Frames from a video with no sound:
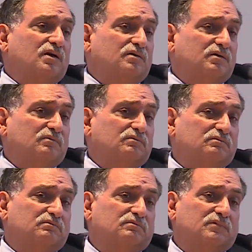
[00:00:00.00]
they
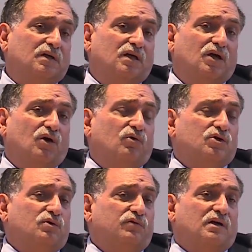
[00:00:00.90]
use this affair
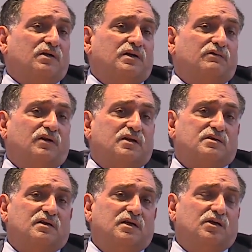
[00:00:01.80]
as a
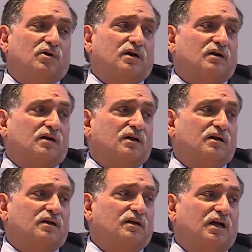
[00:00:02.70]
card in their
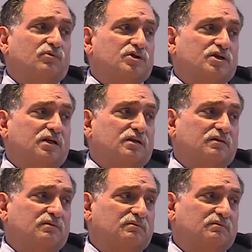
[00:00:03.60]
relations
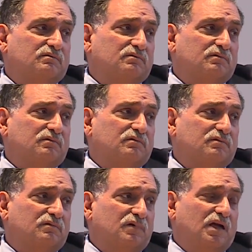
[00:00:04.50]
with
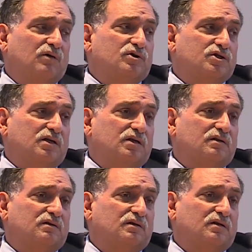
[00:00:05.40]
the United States.
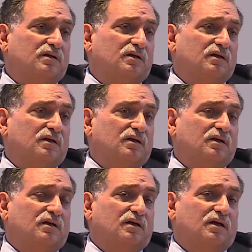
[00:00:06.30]
The Palestinian
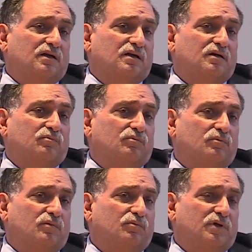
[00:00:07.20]
question
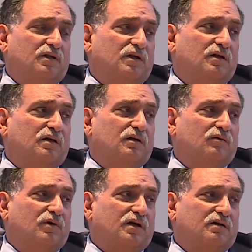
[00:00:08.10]
is a sort
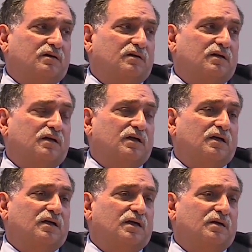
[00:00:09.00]
of a card
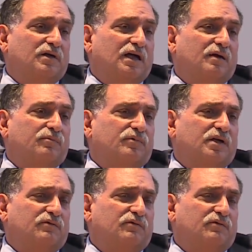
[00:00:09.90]
which can have,